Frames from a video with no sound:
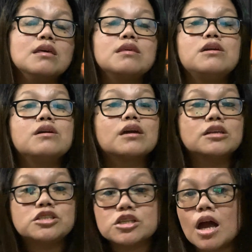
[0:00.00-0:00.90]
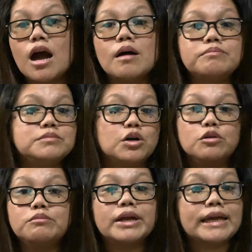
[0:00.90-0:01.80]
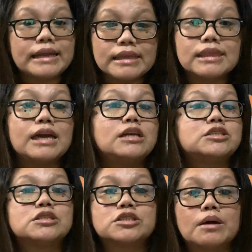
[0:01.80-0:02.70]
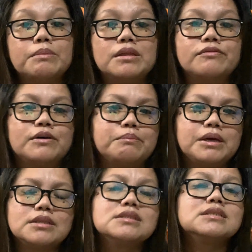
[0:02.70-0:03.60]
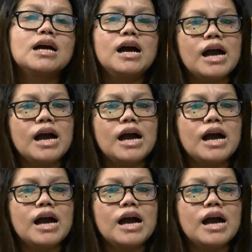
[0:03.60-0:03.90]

that you can shop. Don't bring anything, just shop in the Philippines.